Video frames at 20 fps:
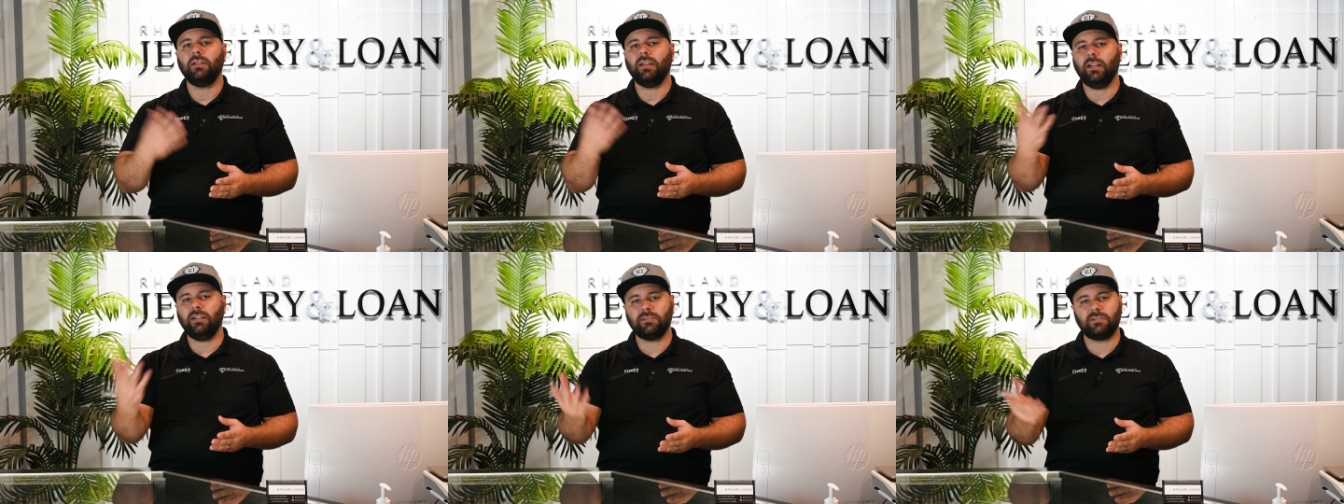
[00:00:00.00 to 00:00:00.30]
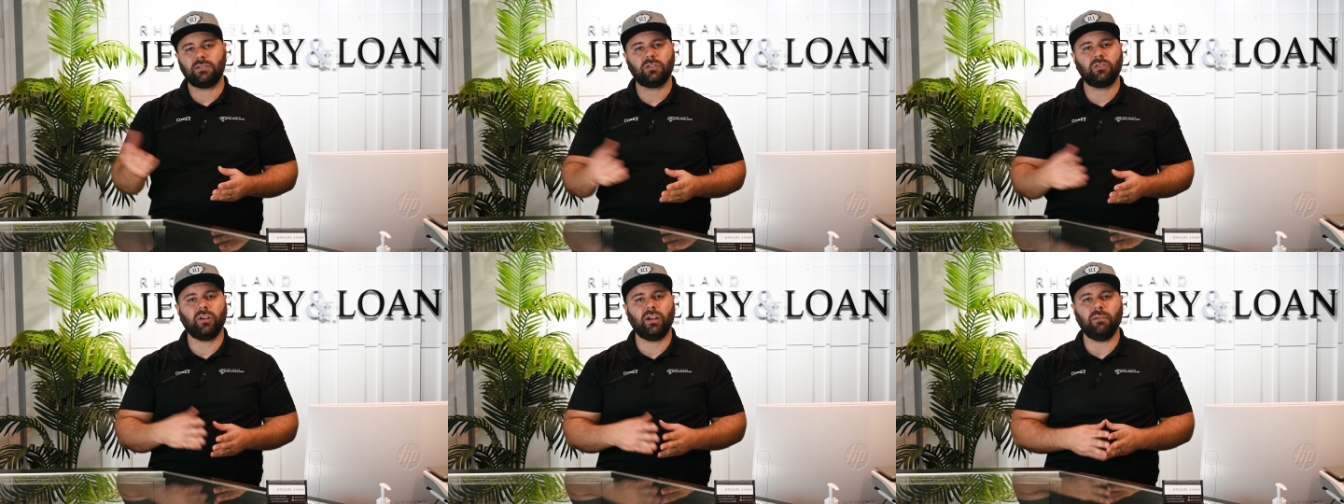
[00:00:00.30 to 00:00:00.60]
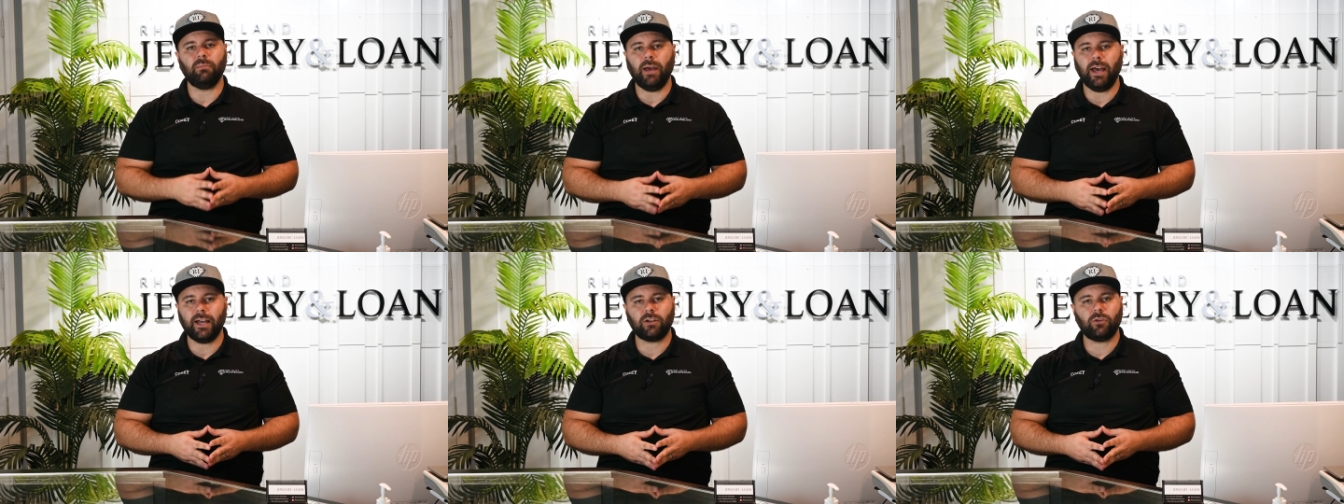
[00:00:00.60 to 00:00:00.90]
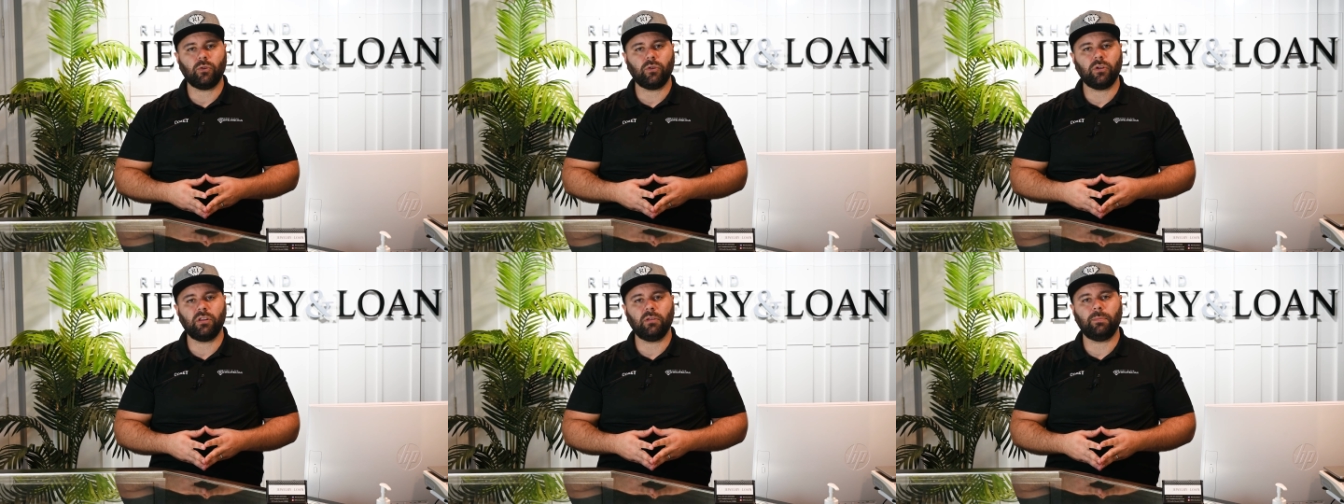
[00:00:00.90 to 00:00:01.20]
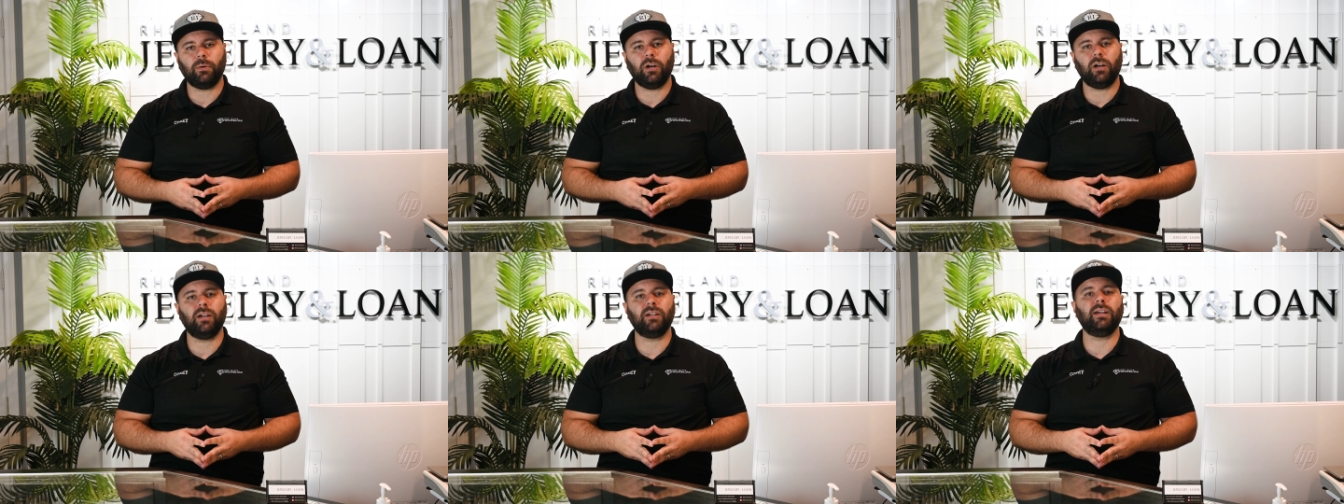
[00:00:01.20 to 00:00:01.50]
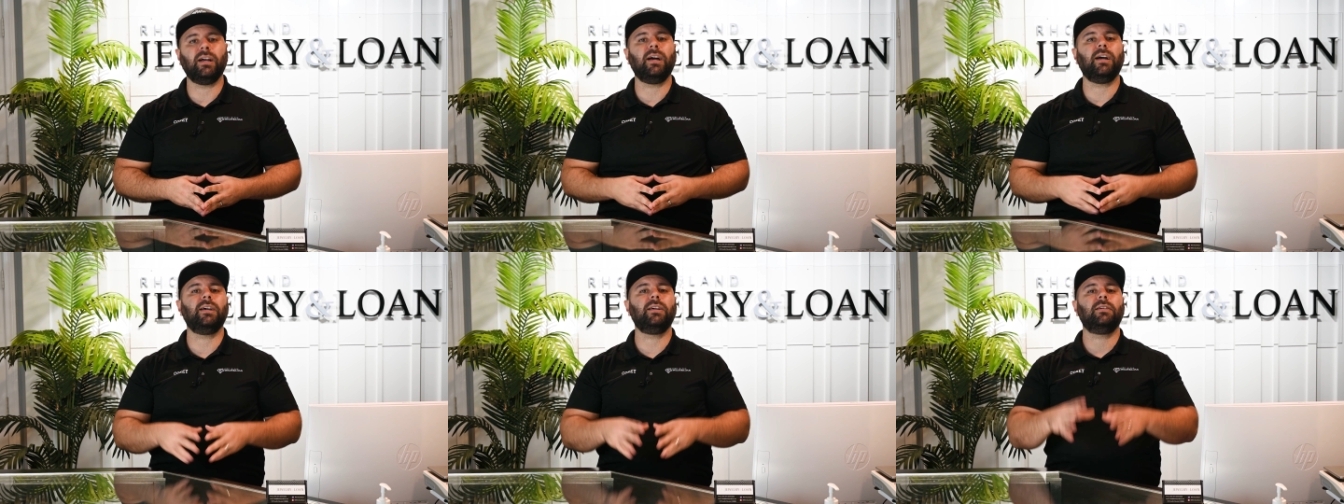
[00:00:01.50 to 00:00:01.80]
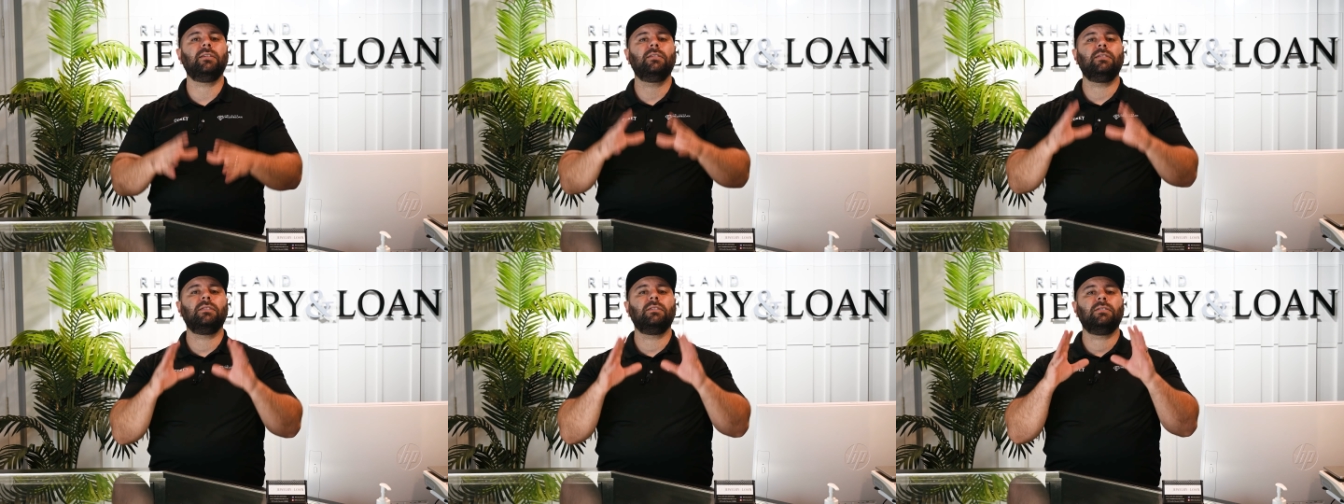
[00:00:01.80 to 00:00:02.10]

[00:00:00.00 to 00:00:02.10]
Instagram at Corey the Pawn Guy.